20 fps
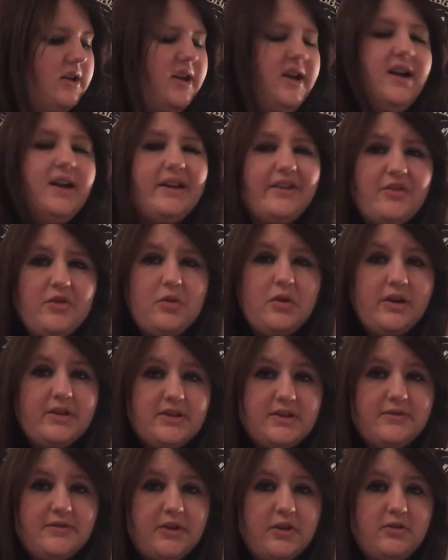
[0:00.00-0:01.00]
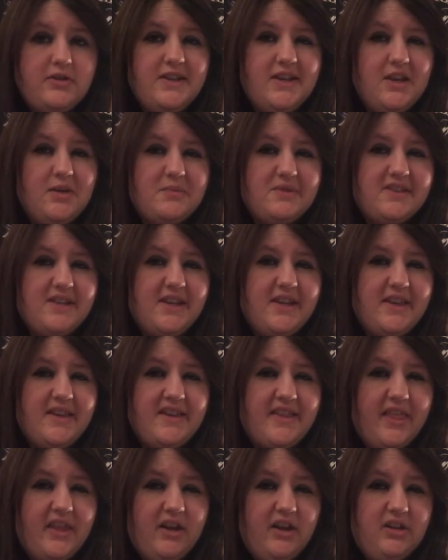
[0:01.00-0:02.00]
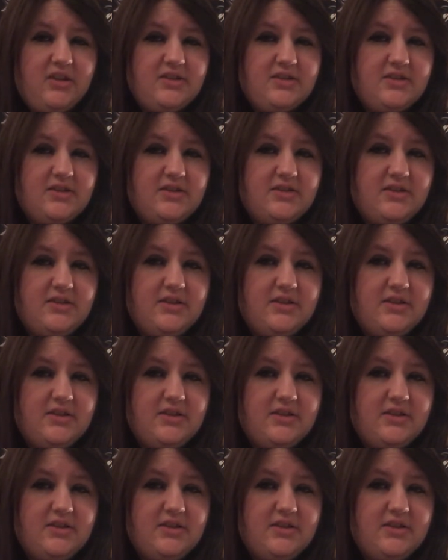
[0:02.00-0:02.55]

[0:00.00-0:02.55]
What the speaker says: I have quite a few DMC threads,